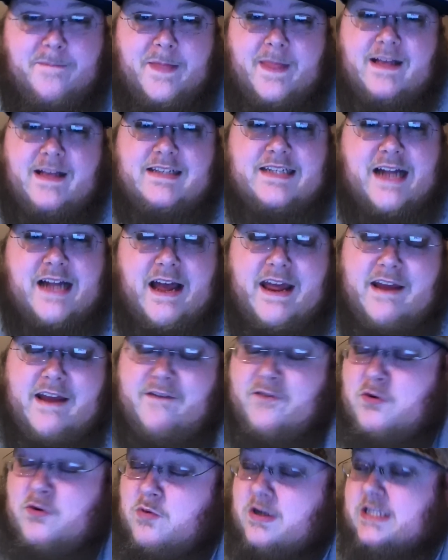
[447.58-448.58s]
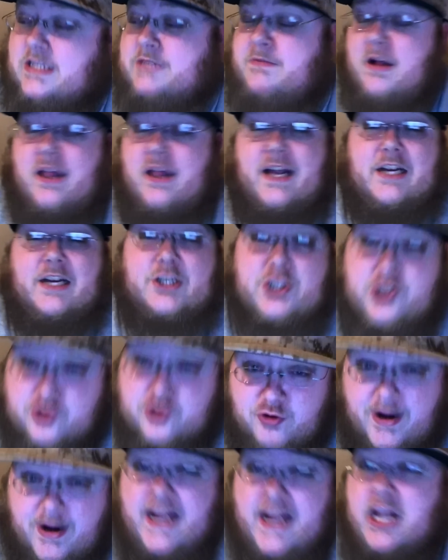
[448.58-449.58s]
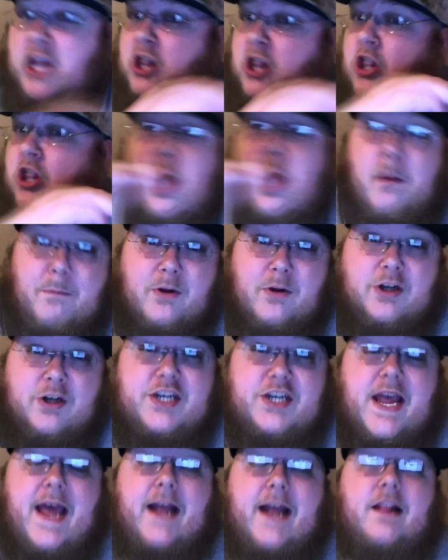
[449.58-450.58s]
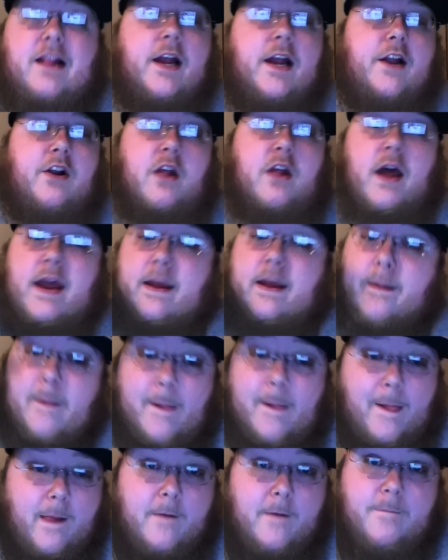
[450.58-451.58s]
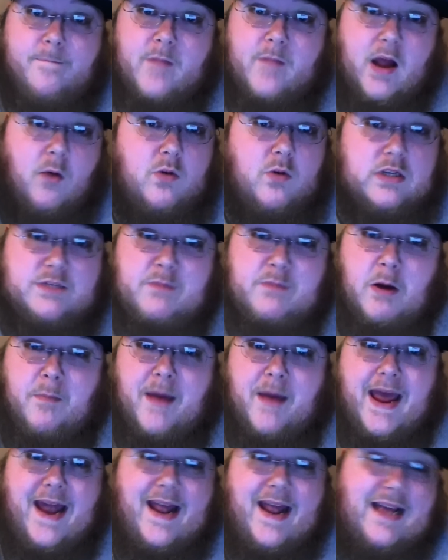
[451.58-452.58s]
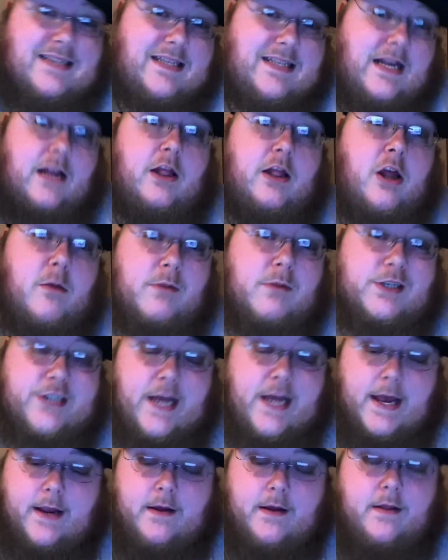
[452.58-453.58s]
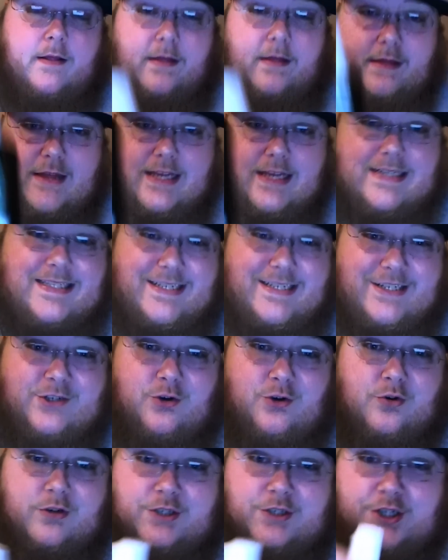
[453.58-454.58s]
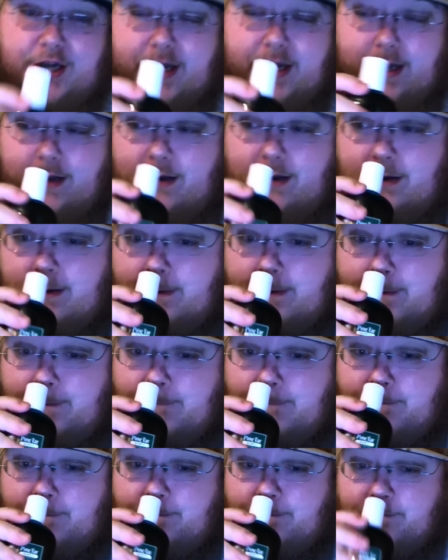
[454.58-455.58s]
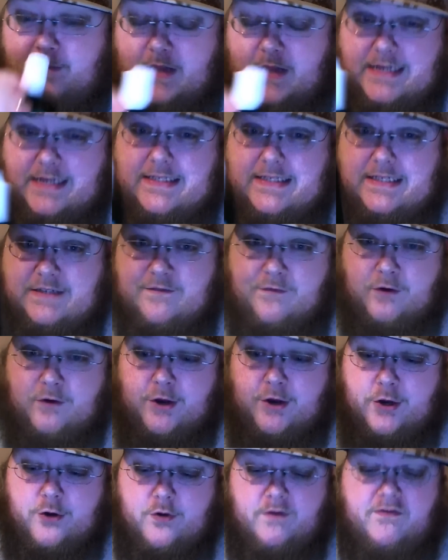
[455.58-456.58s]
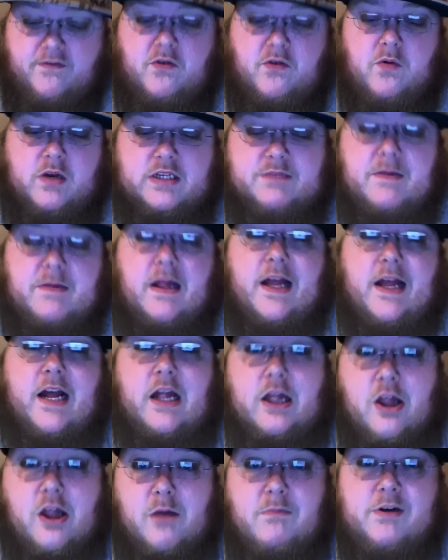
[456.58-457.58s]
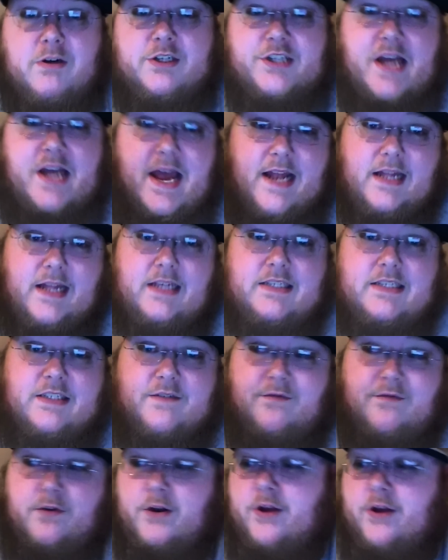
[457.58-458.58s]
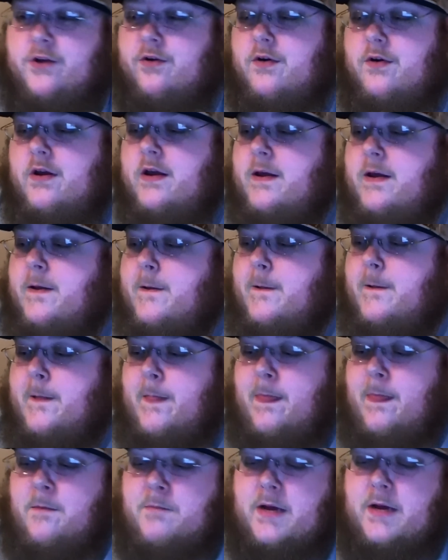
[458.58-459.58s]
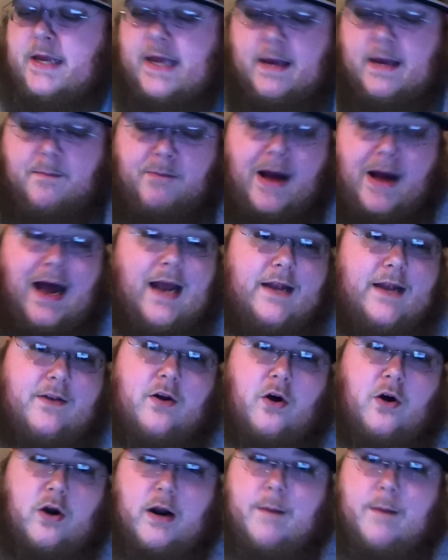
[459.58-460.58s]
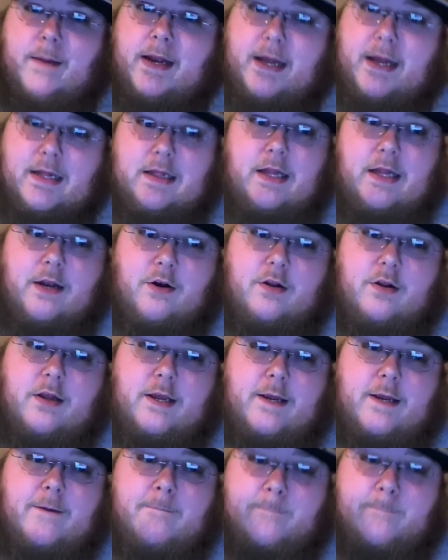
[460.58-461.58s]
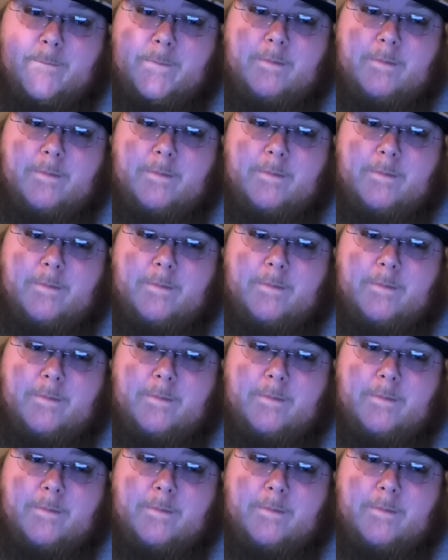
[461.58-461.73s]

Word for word: It's not. If you want to smell like a straight lumberjack, like you're like, I want to smell badass like a lumberjack. This is your shit. This is for you. If you want to smell like a lumberjack, this is for you. But yeah, Pine Tar. I mean, it literally